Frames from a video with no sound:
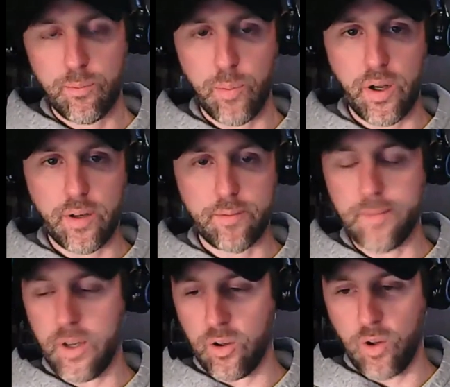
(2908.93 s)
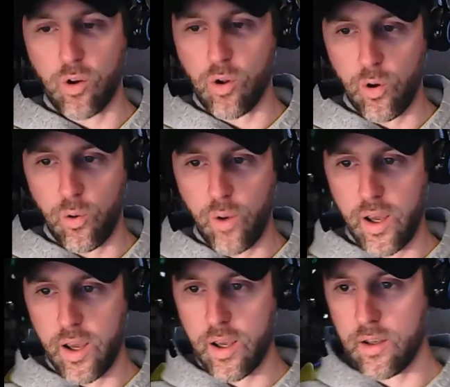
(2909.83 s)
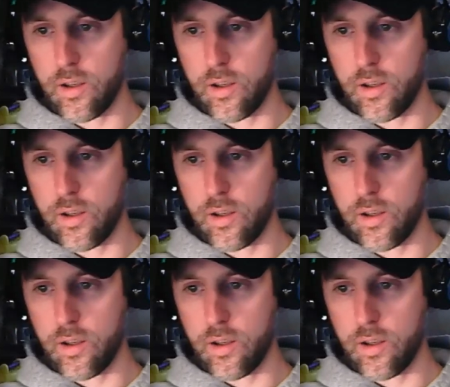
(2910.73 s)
but it'll all go away.